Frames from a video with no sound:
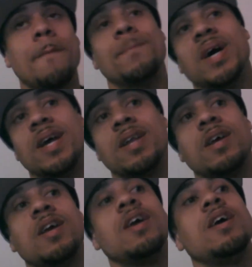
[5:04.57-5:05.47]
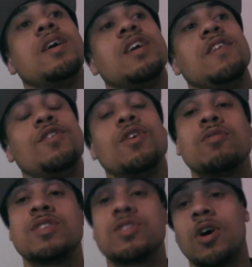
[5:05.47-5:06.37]
but if you
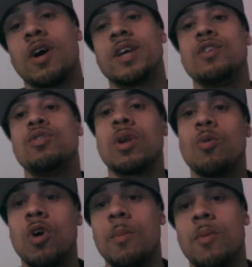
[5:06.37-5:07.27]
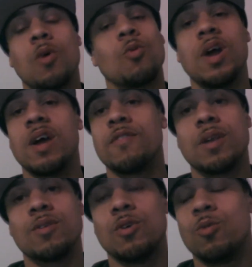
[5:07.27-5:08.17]
go to Target, you go to Walmart, wherever, I
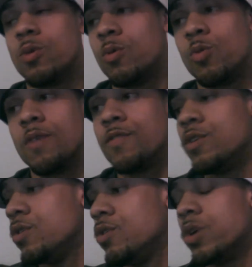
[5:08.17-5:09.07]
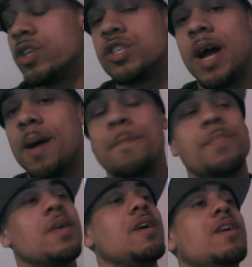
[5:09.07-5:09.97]
don't know, wherever you want to shop,
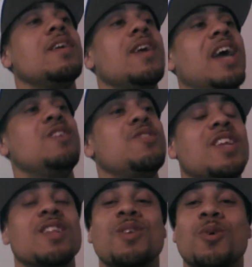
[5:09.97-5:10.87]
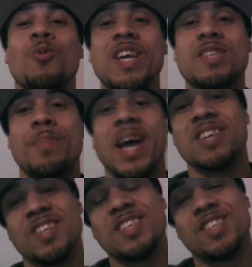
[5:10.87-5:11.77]
and you see the little waist
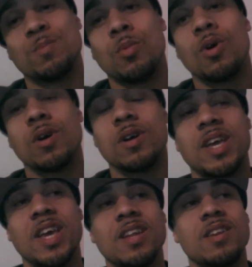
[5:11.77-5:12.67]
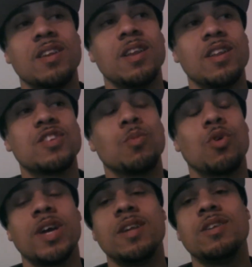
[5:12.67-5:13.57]
pads. This is more hidden. This is
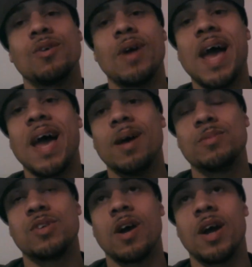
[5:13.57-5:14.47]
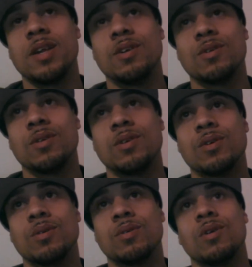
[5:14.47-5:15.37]
more hidden your abs, all right,
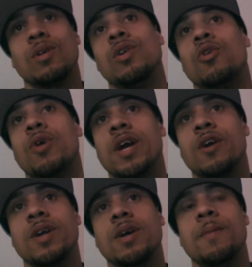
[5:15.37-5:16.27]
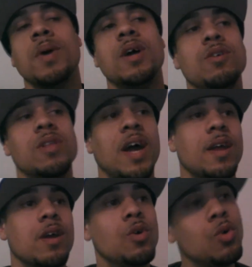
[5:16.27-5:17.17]
your lower area. You
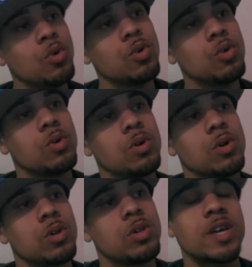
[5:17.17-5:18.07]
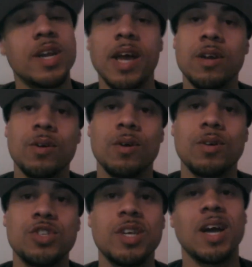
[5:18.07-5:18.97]
like, ooh, look at that
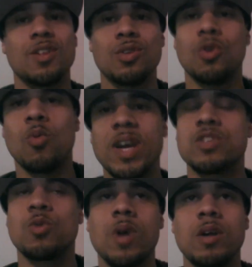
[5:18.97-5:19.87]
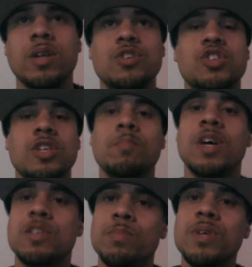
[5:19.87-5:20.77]
girl. She got the little waist around there. She
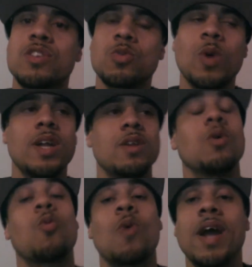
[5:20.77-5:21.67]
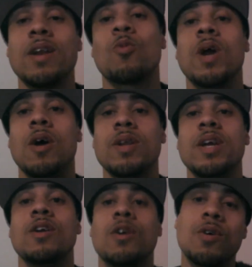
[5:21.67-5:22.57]
must be sweating right around
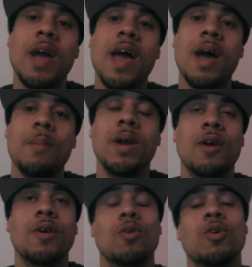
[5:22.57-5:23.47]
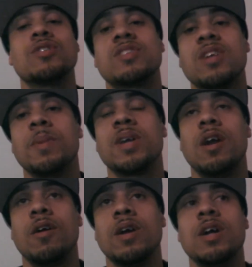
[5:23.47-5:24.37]
in her ab area or her stomach
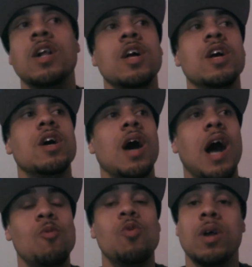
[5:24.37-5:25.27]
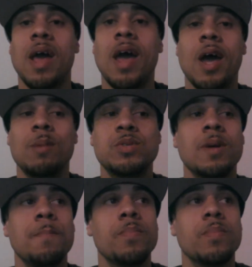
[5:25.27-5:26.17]
area. I want
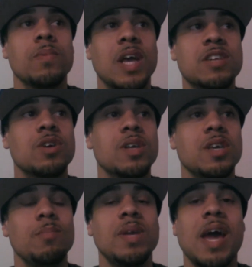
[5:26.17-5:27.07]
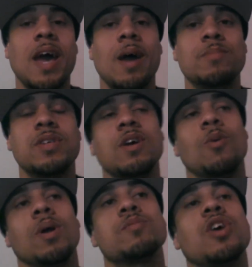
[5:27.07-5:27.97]
abs. That's going to give me abs.
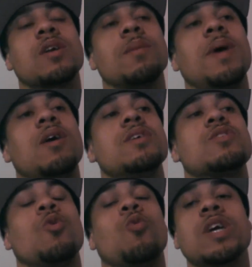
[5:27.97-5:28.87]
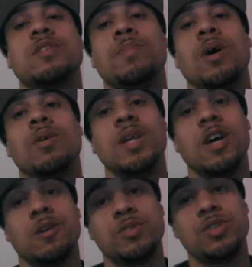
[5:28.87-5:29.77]
What I'm talking about is a waist belt. It
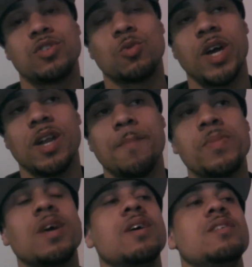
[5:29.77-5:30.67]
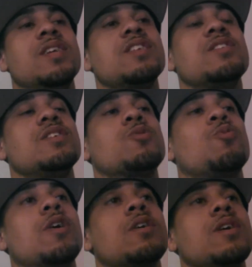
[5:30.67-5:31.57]
helps you sweat. Does this
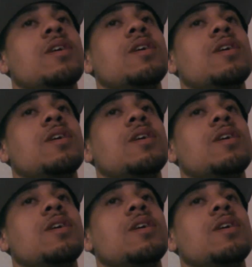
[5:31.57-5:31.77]
work?